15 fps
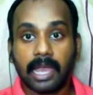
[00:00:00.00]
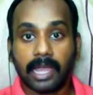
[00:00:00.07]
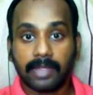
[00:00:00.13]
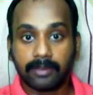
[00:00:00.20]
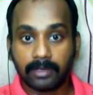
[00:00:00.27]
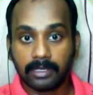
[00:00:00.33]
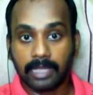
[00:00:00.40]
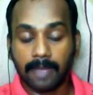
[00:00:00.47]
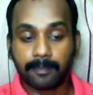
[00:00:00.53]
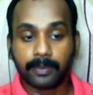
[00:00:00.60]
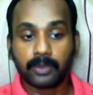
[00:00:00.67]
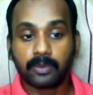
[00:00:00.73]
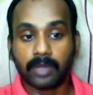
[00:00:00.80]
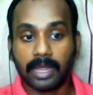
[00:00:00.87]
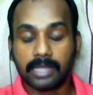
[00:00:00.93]
I will
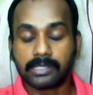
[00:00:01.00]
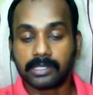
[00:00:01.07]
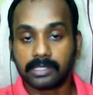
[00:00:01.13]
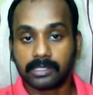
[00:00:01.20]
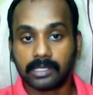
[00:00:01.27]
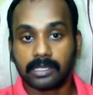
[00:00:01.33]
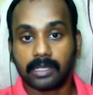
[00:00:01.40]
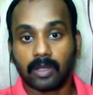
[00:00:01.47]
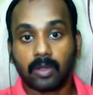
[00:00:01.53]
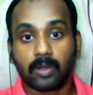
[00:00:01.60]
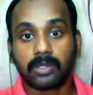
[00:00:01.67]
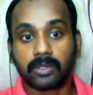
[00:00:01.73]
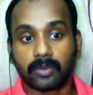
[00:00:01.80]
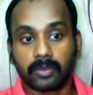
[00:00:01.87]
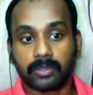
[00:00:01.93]
happy to answer
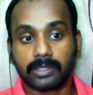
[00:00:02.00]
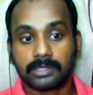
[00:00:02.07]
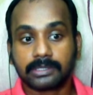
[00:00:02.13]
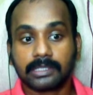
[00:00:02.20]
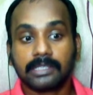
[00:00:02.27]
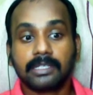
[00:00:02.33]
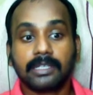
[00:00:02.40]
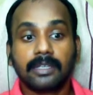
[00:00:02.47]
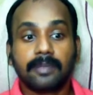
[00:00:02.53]
all the queries.